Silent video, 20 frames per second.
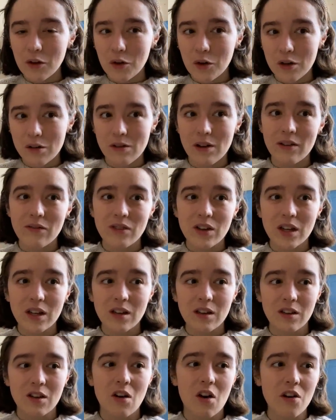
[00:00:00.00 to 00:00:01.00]

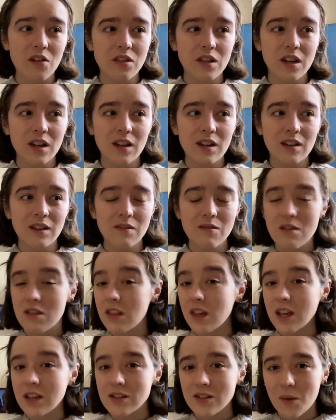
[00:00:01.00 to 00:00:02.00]
horrific gothic
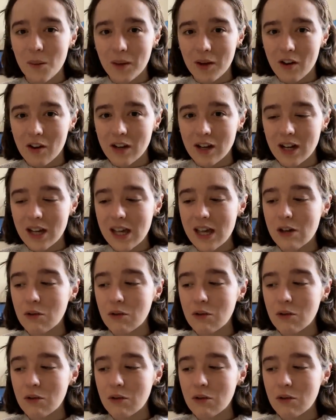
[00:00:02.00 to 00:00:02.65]
things going on in it.